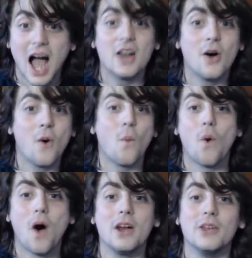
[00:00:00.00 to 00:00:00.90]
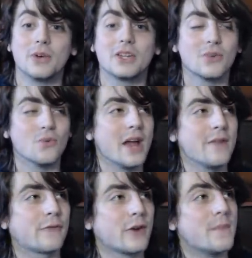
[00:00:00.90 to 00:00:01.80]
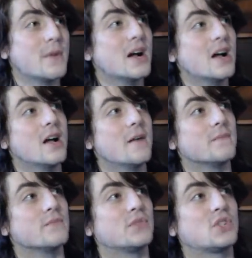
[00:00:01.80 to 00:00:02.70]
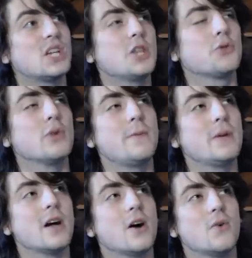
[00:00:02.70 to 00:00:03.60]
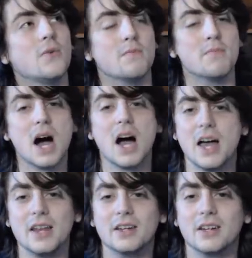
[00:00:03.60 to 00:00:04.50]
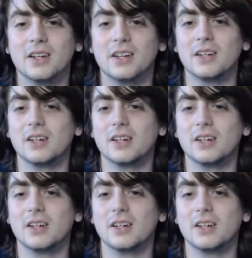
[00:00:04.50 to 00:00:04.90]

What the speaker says: I don't want to, because it went from C-3PO mud